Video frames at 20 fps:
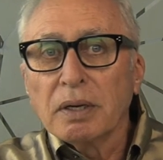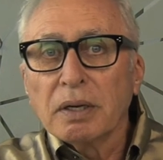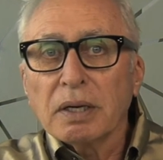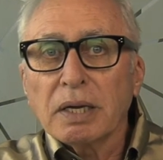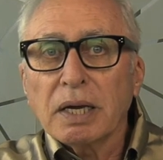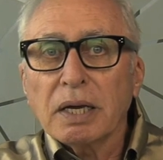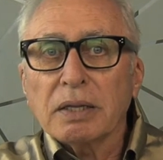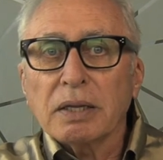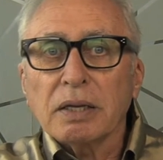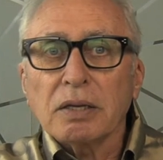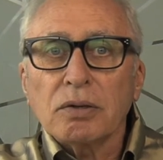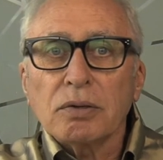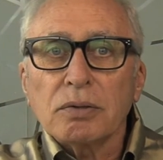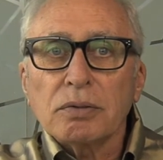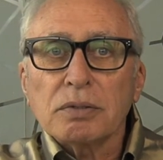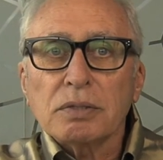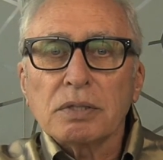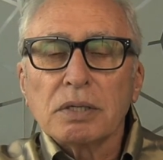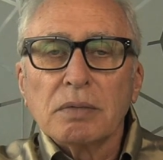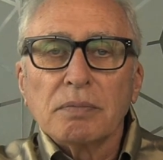Can they
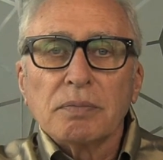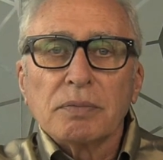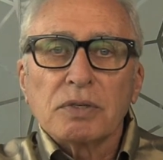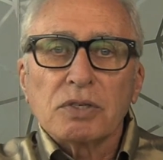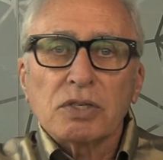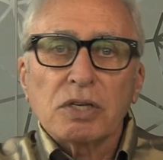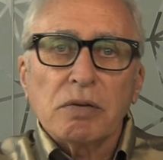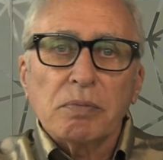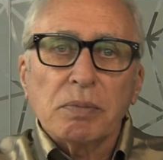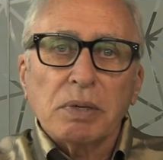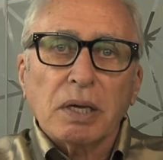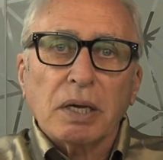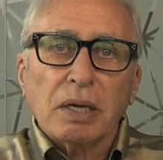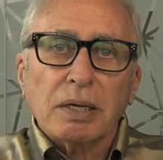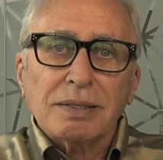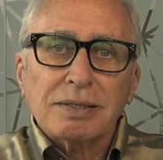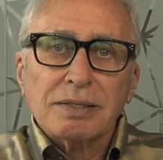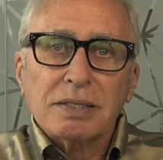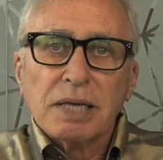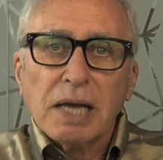use skimming
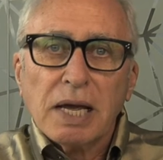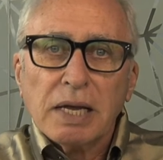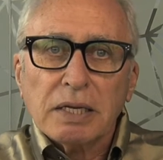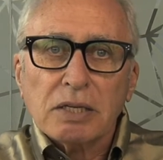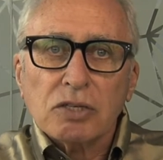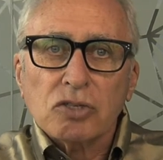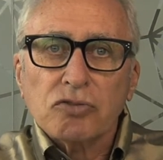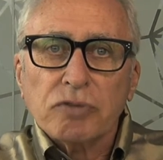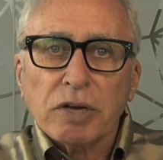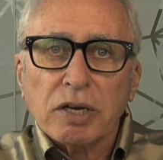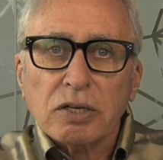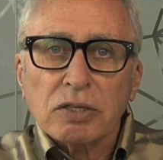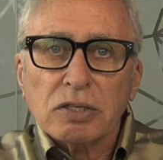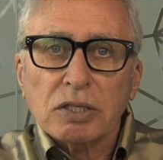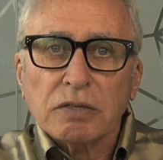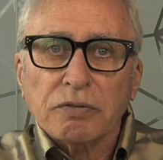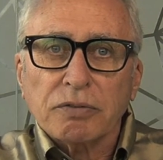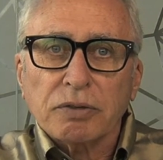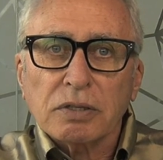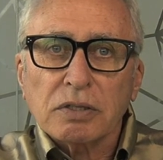and scanning
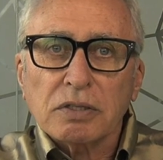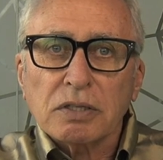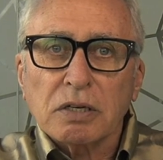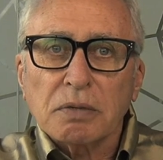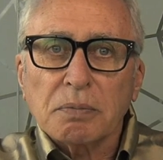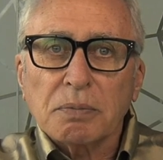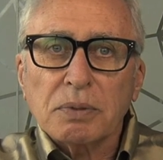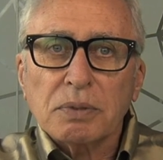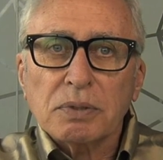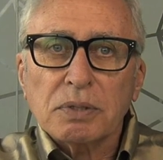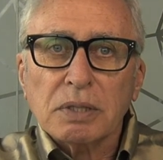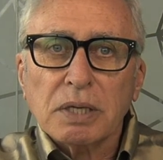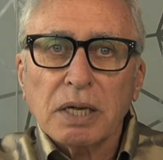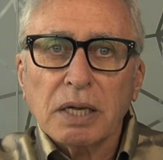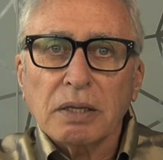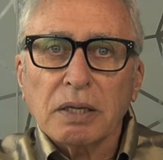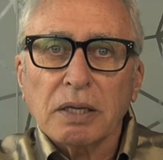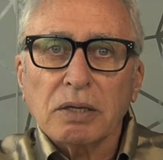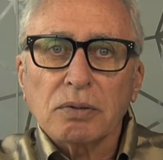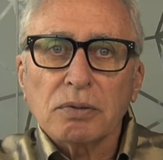strategies, for example? And
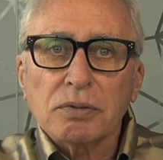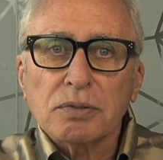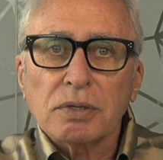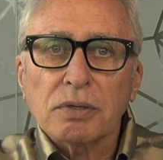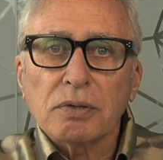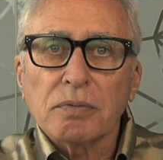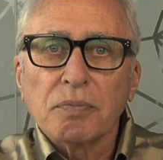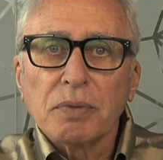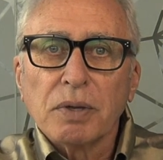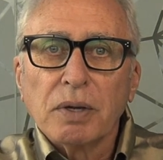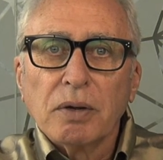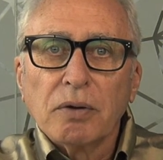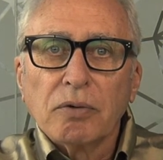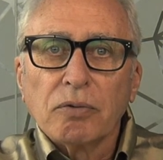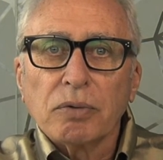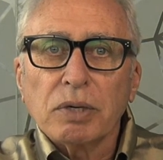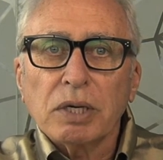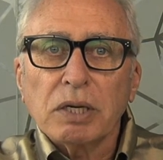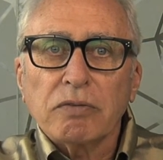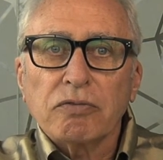can they also
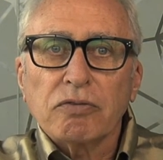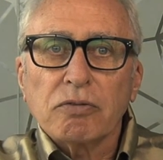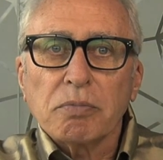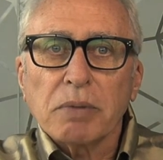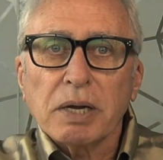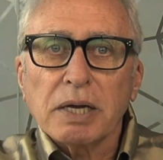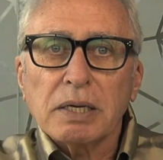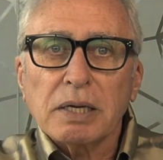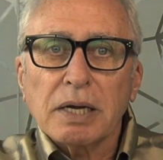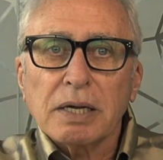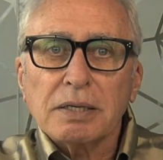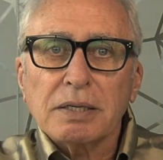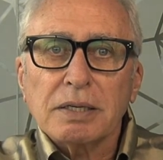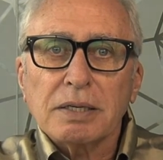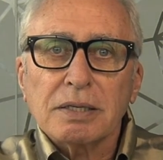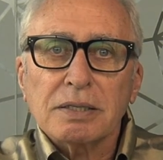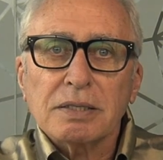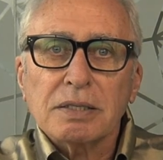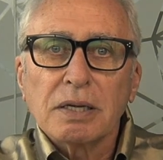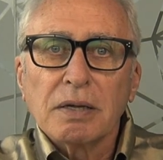read for main
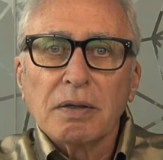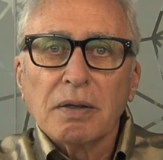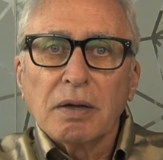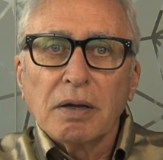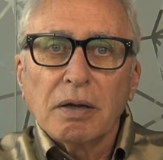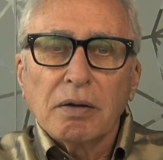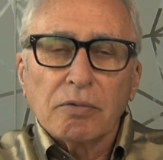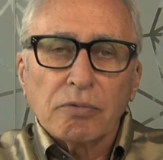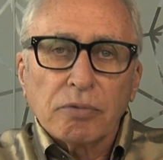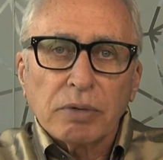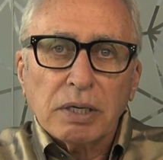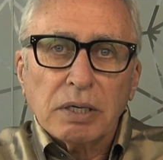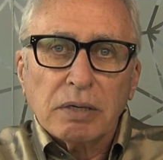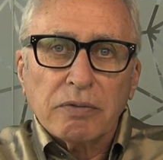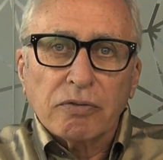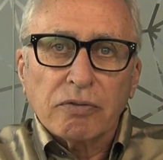ideas, read